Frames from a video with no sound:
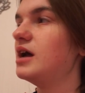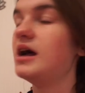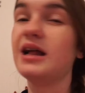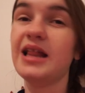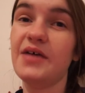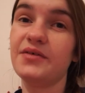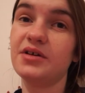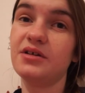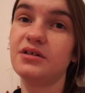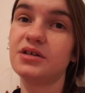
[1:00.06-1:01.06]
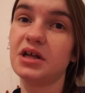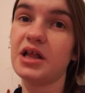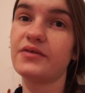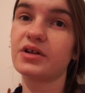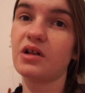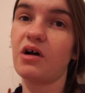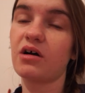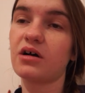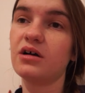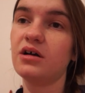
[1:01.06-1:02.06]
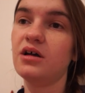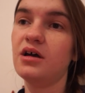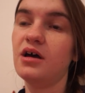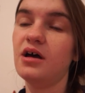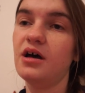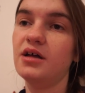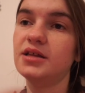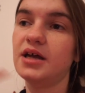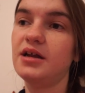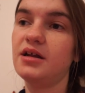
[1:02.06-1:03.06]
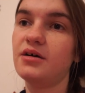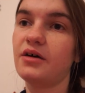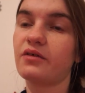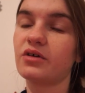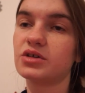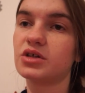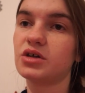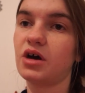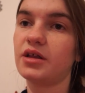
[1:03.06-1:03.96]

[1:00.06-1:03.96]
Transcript: 11 o'clock, and then I've gone to the toilet,